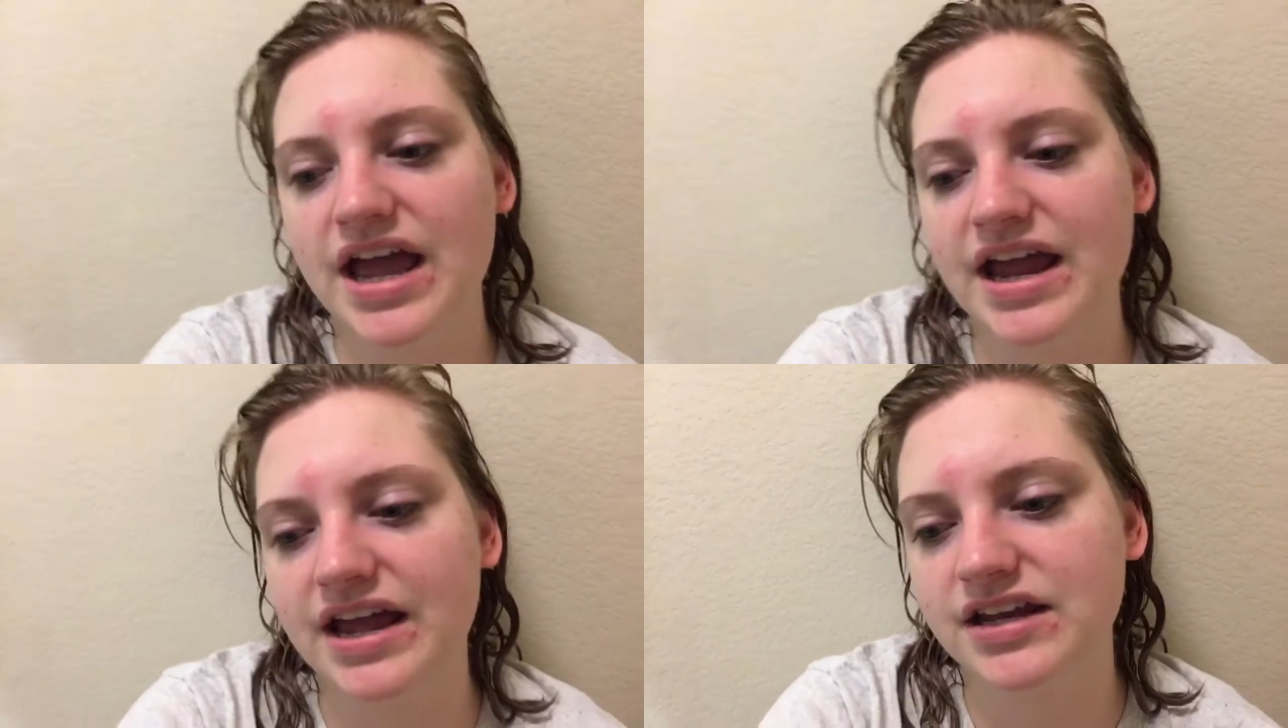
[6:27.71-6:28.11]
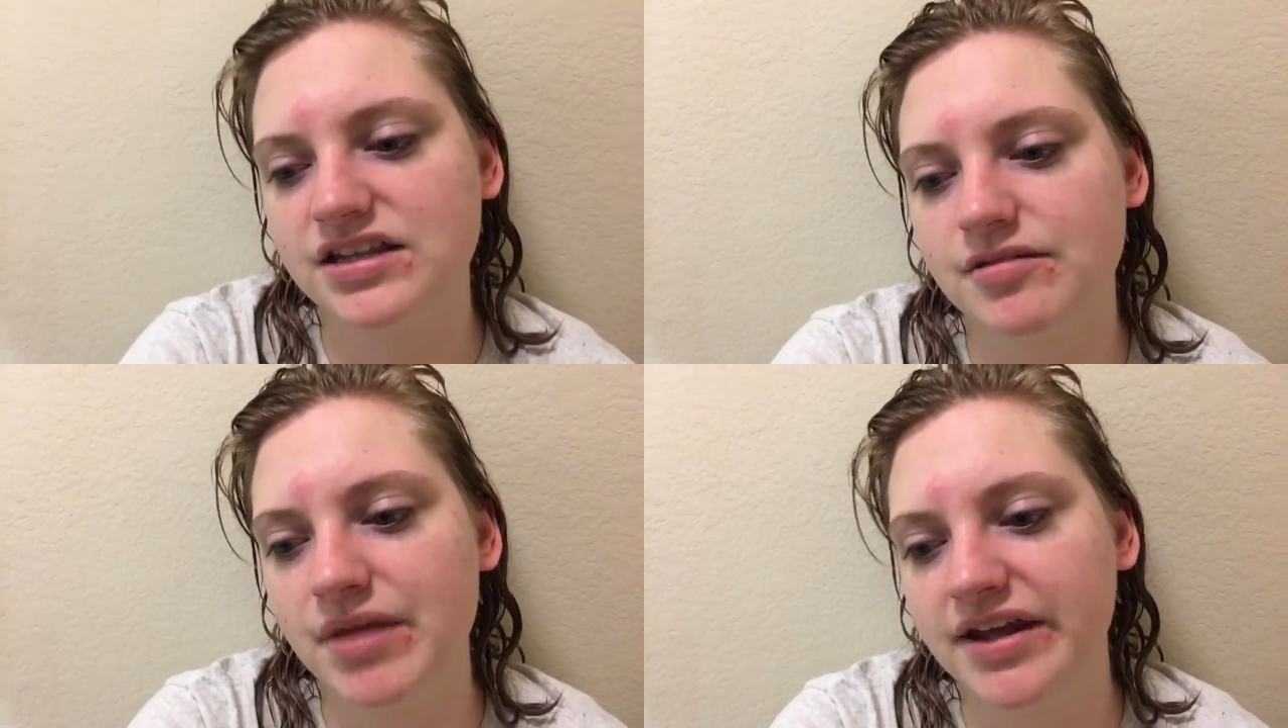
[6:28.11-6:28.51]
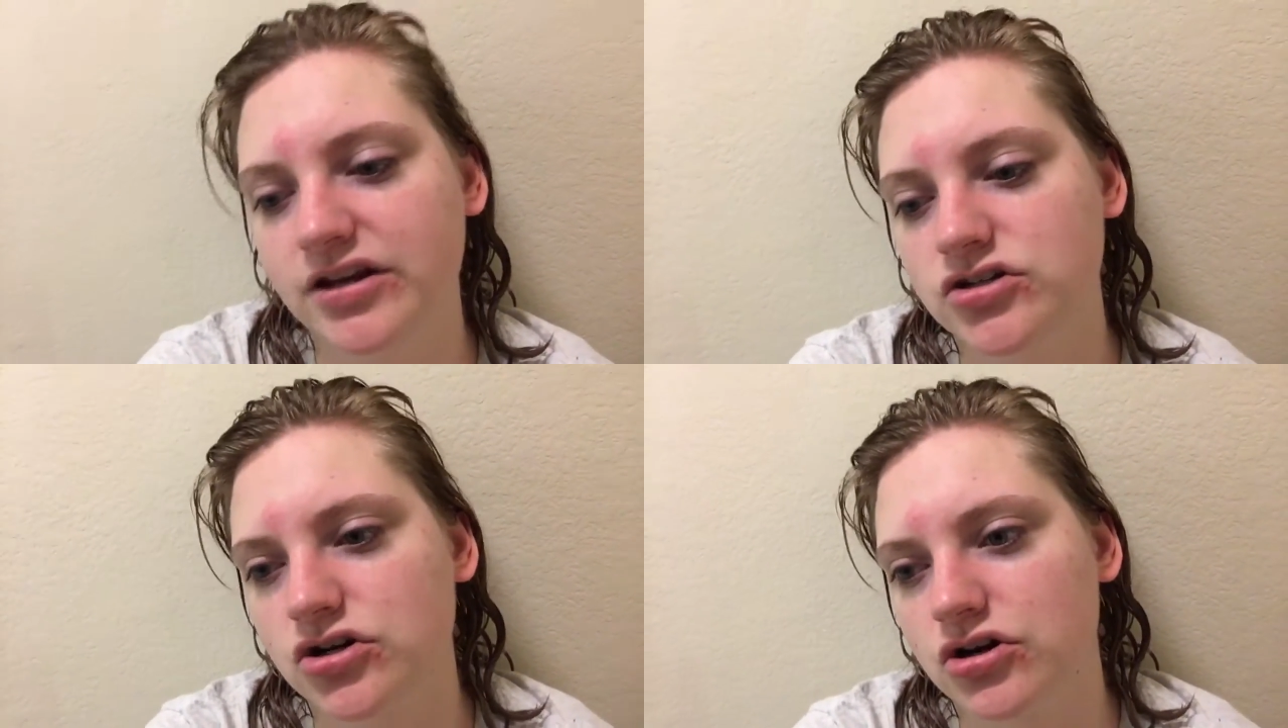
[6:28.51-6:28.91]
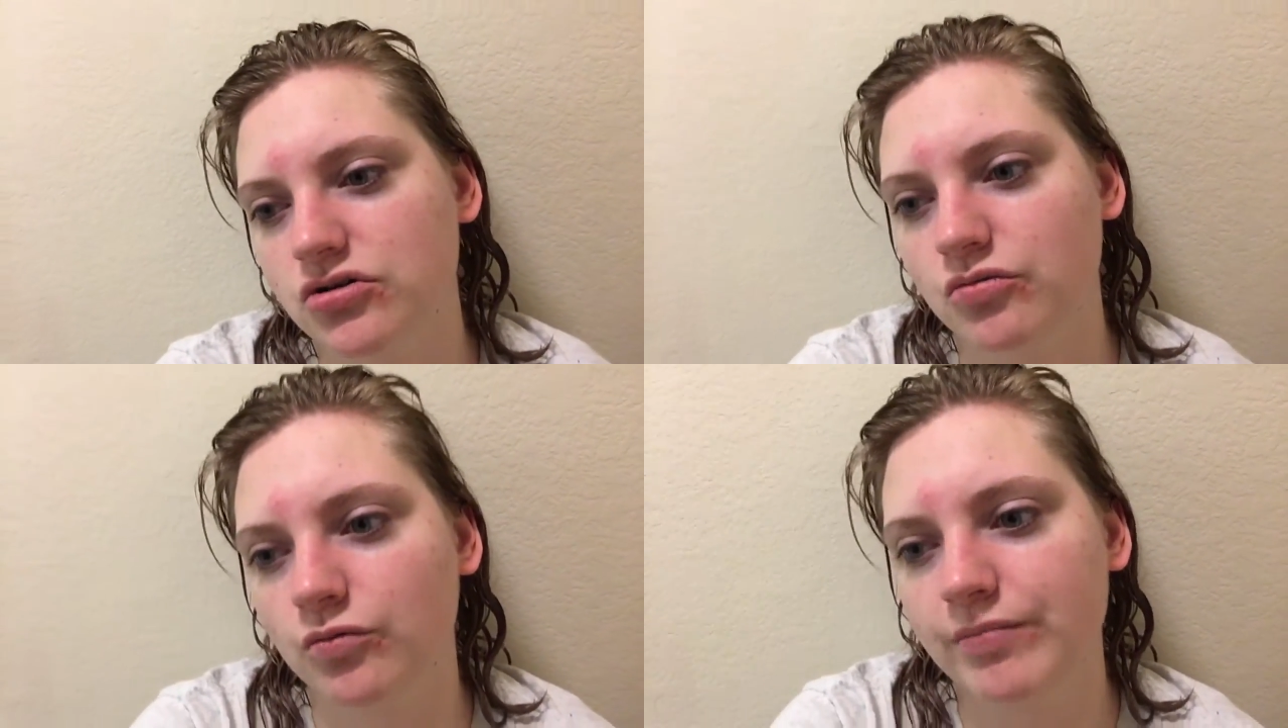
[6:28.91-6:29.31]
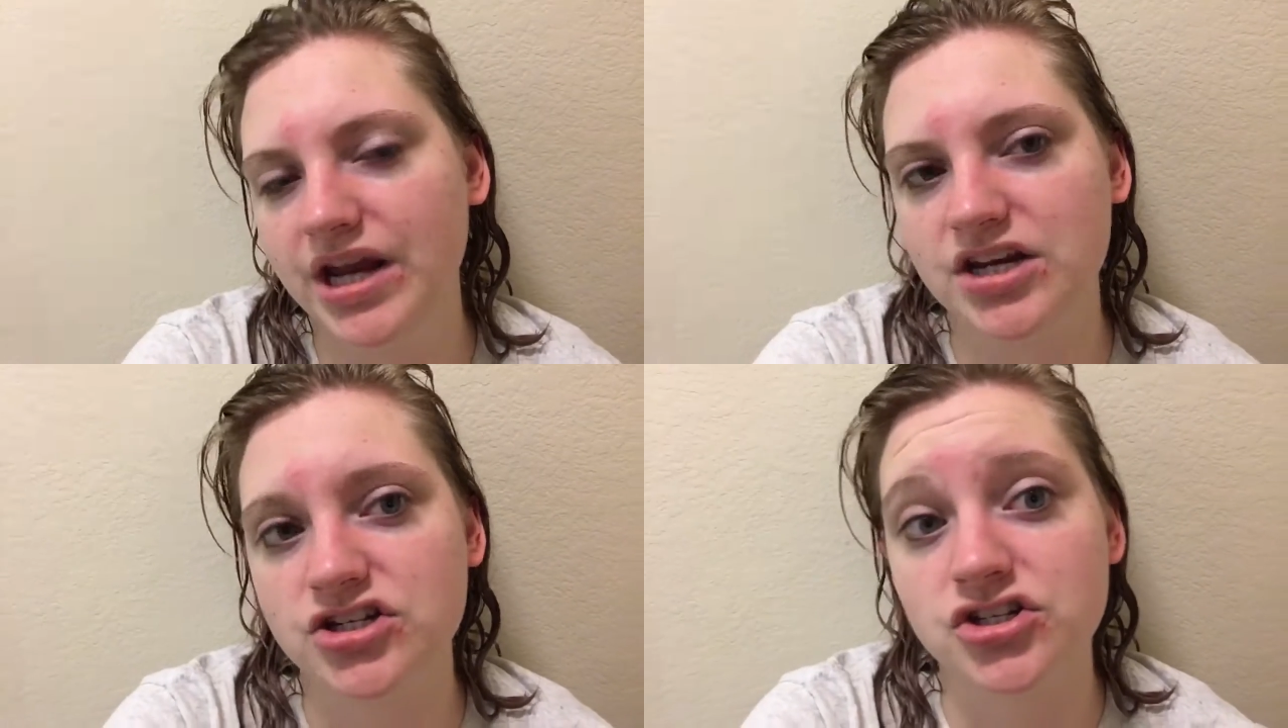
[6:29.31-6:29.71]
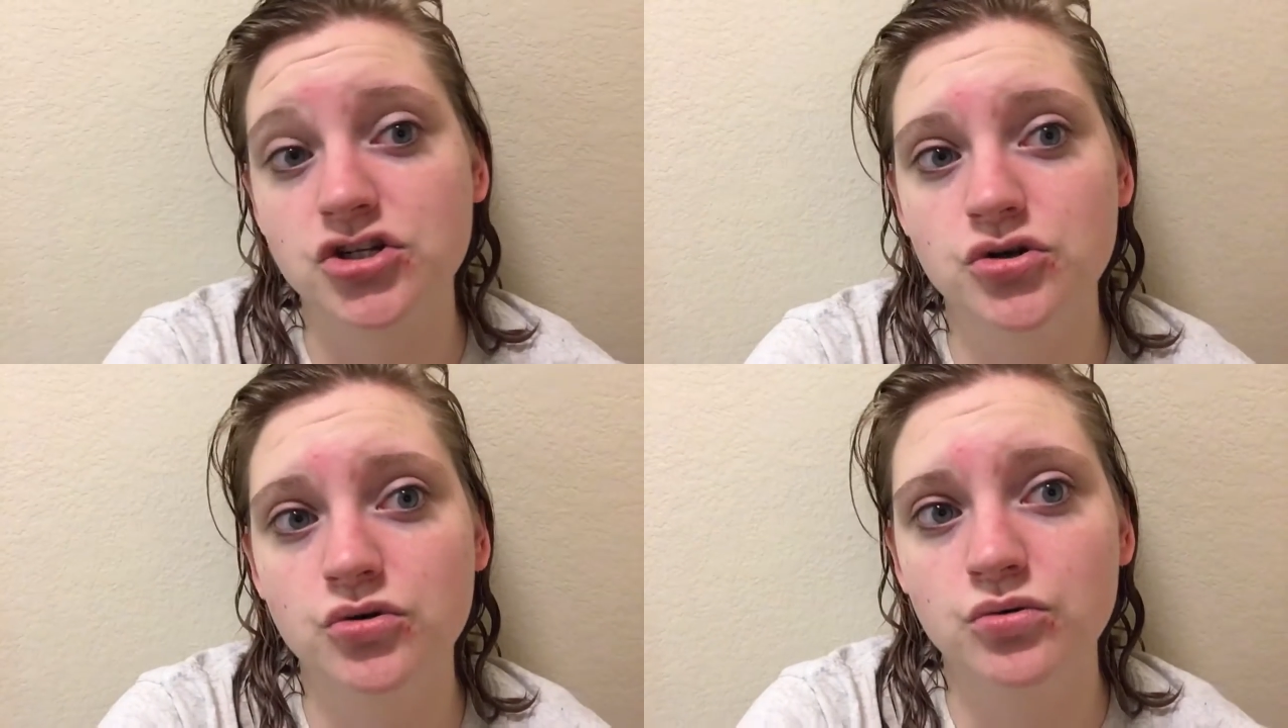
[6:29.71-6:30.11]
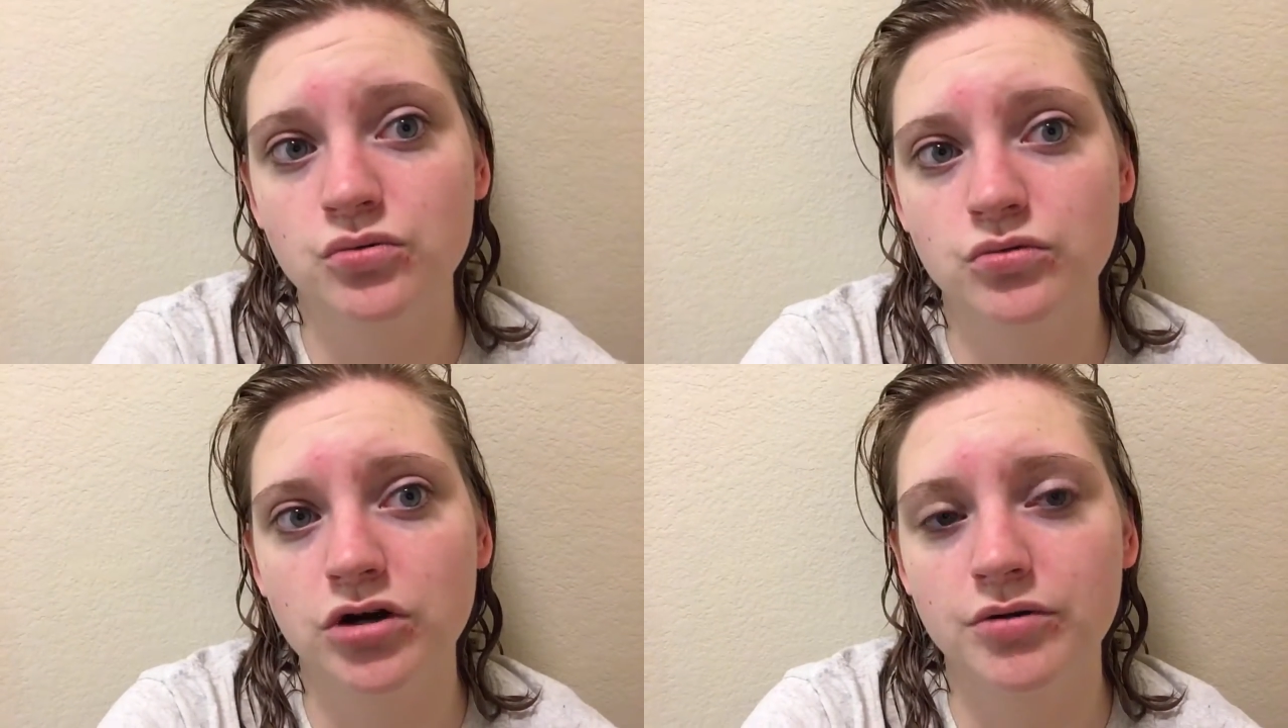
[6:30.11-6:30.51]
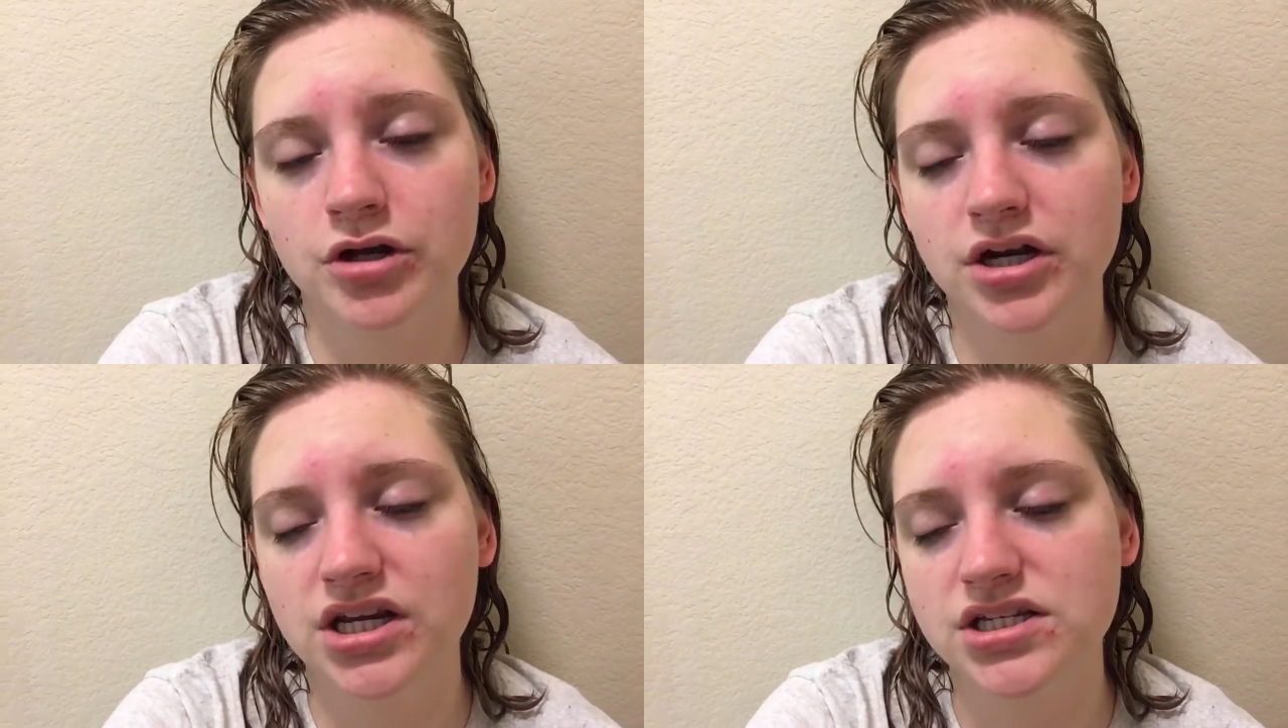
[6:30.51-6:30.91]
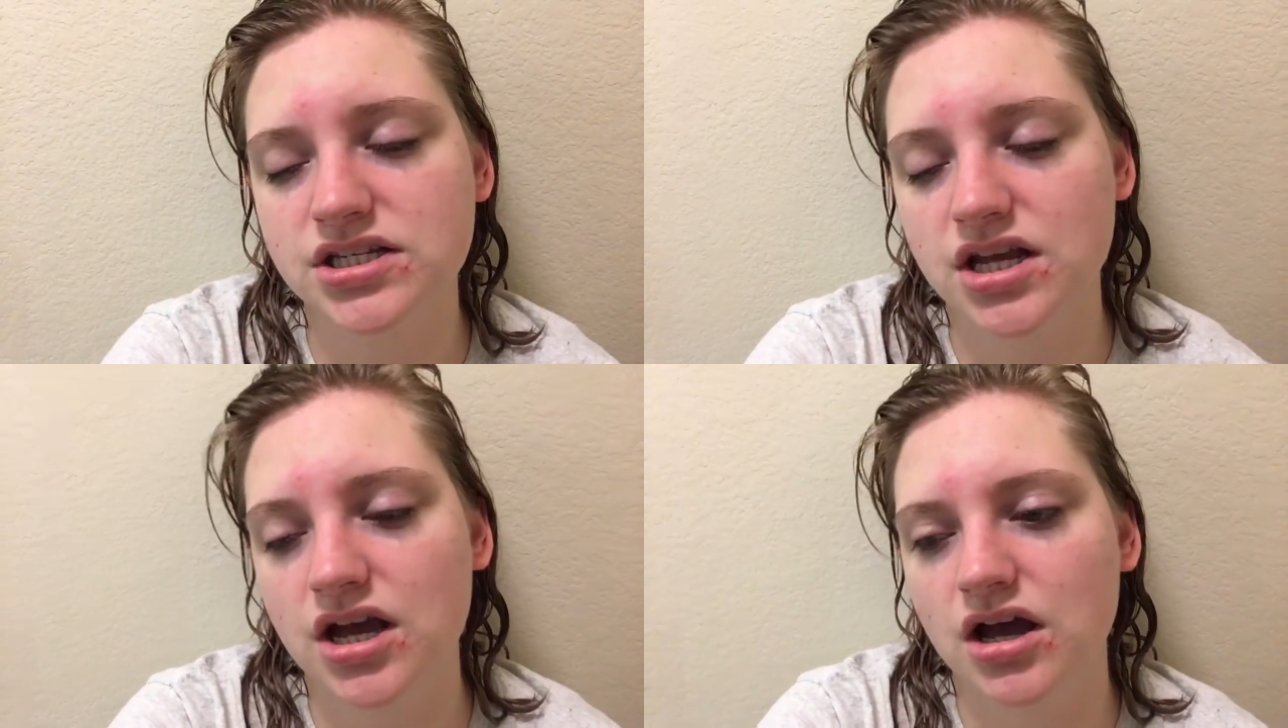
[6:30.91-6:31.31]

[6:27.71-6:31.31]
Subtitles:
and the manager manages 2 communities.